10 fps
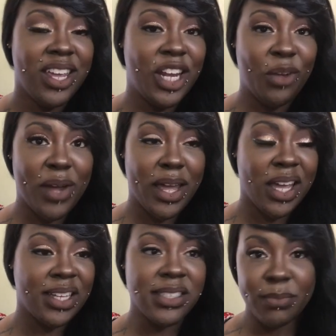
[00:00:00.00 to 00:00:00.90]

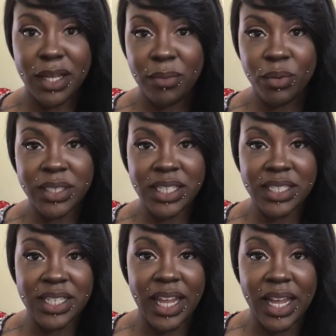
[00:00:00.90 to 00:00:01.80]
Anyway, it's me,
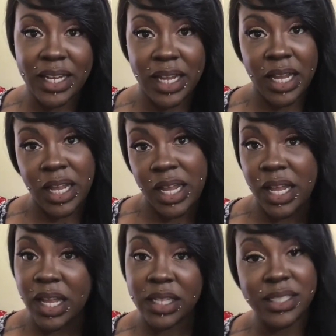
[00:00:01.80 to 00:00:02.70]
Princess Danny,
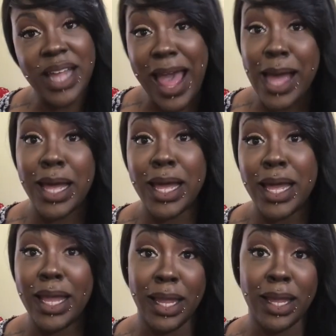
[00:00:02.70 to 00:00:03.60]
and
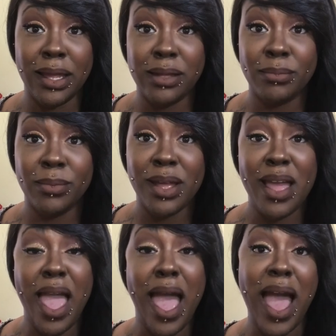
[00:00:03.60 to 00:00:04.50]
I am
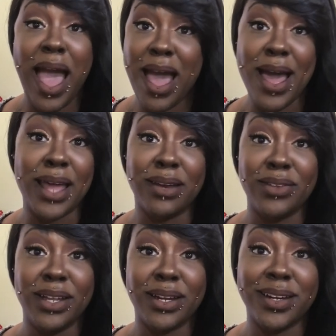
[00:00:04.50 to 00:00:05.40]
out of
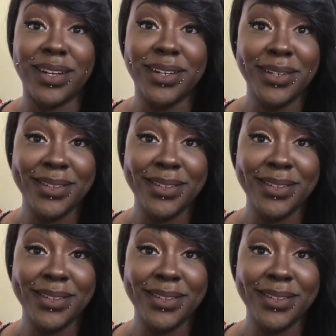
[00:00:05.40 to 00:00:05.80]
here.